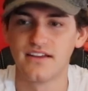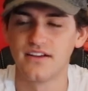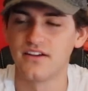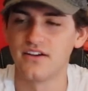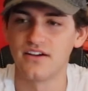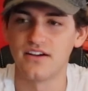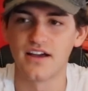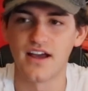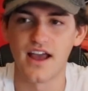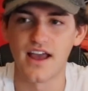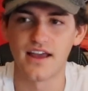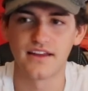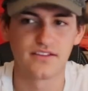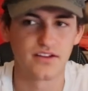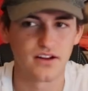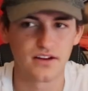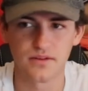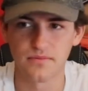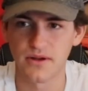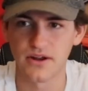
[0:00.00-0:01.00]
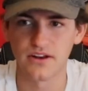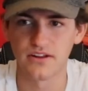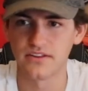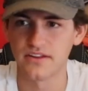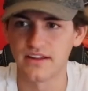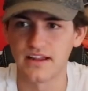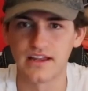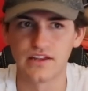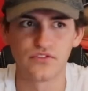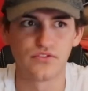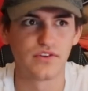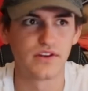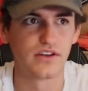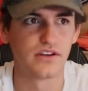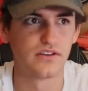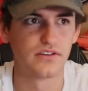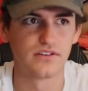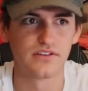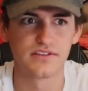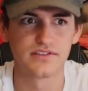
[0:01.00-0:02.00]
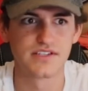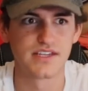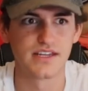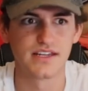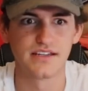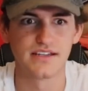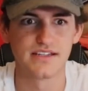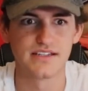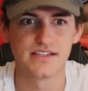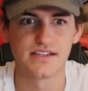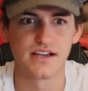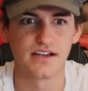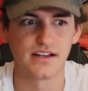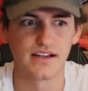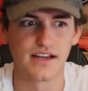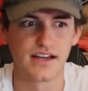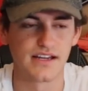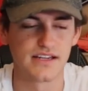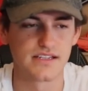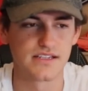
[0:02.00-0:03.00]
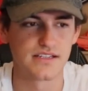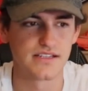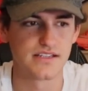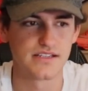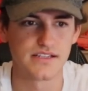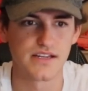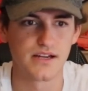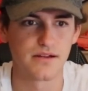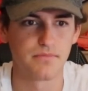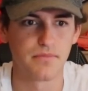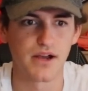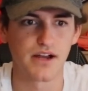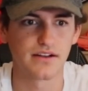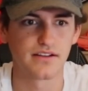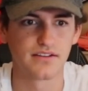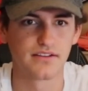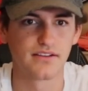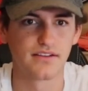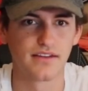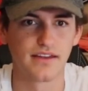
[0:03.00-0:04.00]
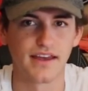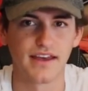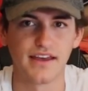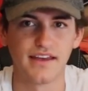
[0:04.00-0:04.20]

I talked about it in the last video, just seeing these young guys, these young Bucks.